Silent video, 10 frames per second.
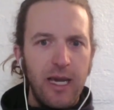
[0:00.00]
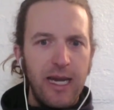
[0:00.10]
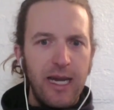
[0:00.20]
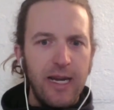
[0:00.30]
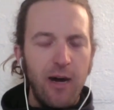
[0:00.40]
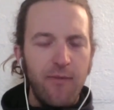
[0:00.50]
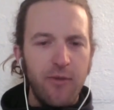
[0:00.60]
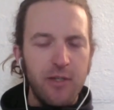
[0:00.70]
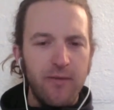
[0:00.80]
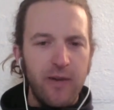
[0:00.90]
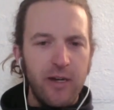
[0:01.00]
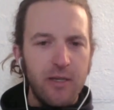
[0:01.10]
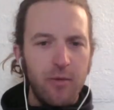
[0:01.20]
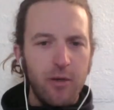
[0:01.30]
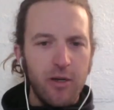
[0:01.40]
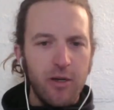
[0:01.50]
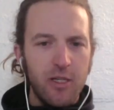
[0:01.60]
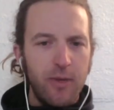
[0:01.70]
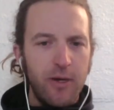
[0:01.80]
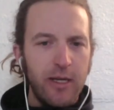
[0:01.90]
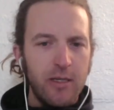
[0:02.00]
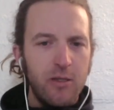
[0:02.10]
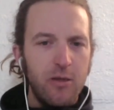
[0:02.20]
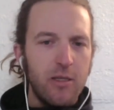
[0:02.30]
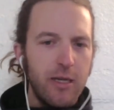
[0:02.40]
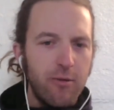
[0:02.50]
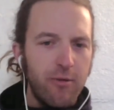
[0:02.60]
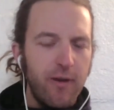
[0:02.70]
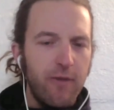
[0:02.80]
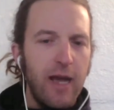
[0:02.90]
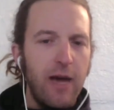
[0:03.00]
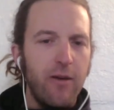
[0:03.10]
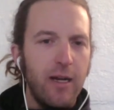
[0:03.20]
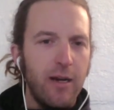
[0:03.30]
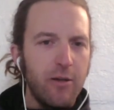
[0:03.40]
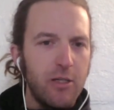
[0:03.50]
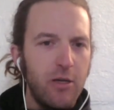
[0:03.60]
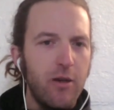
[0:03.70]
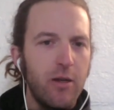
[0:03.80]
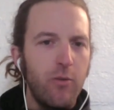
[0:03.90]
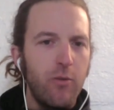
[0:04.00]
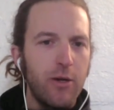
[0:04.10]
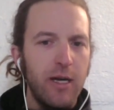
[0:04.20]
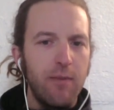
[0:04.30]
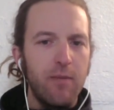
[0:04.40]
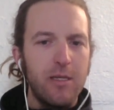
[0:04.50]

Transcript: it offers a very similar experience to the San Rafael Valley in Arizona in the wintertime.